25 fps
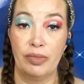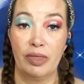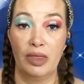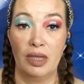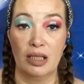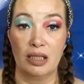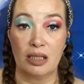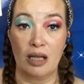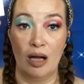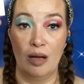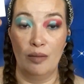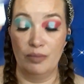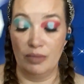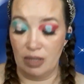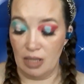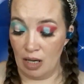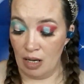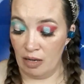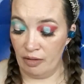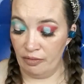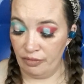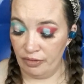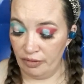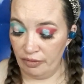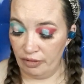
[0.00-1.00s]
This comes
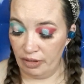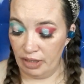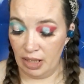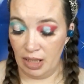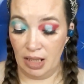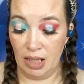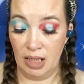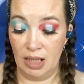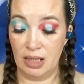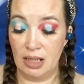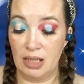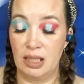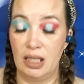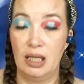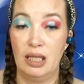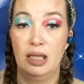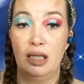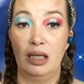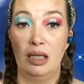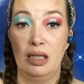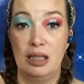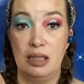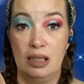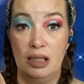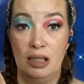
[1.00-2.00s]
off of it,
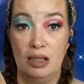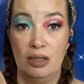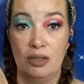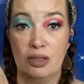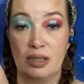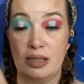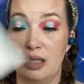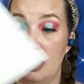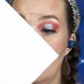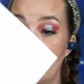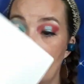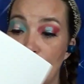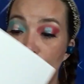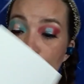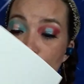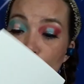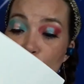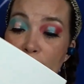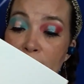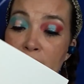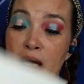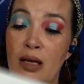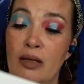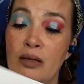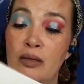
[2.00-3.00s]
and then it looks like a normal
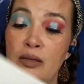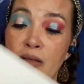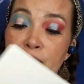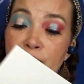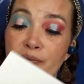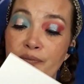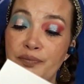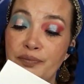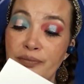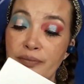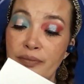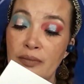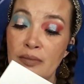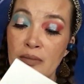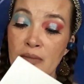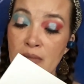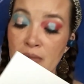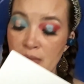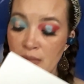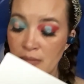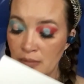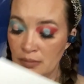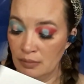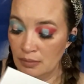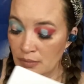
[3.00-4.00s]
bottle.
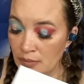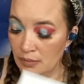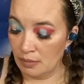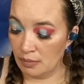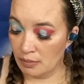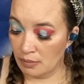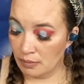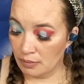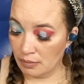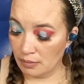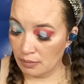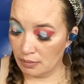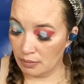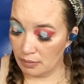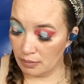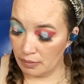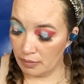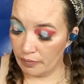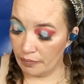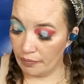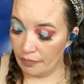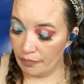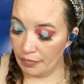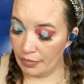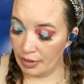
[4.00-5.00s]

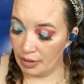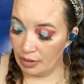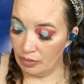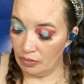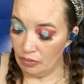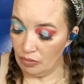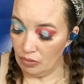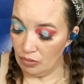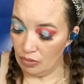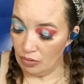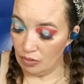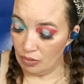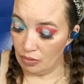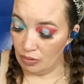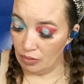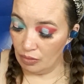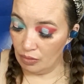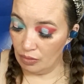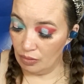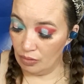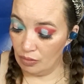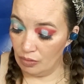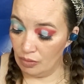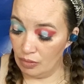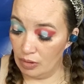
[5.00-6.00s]
So
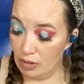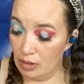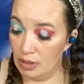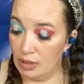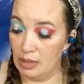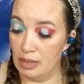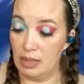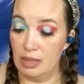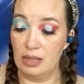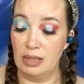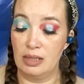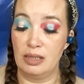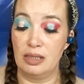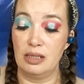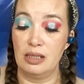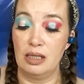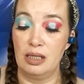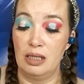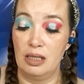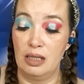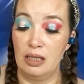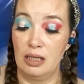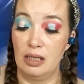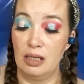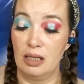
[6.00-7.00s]
let's see.
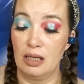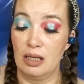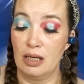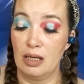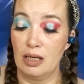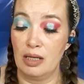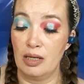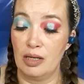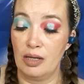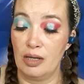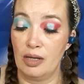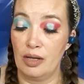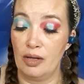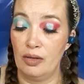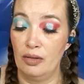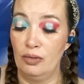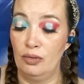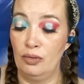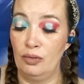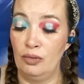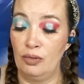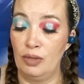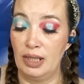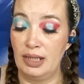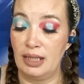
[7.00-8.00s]

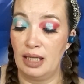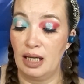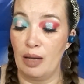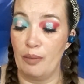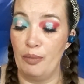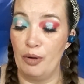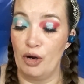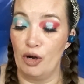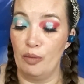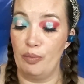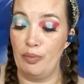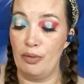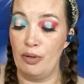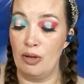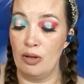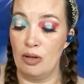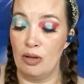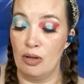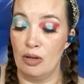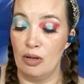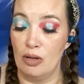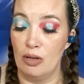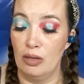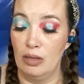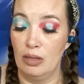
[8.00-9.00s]
Ooh, that's like a
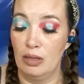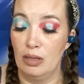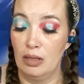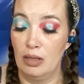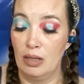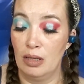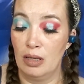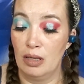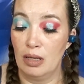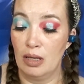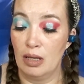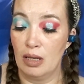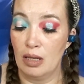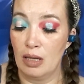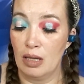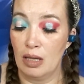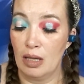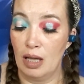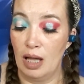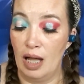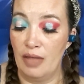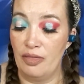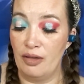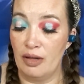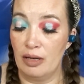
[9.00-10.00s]
purple.
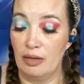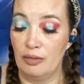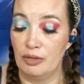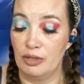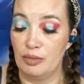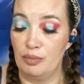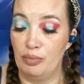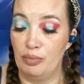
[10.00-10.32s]
I thought it was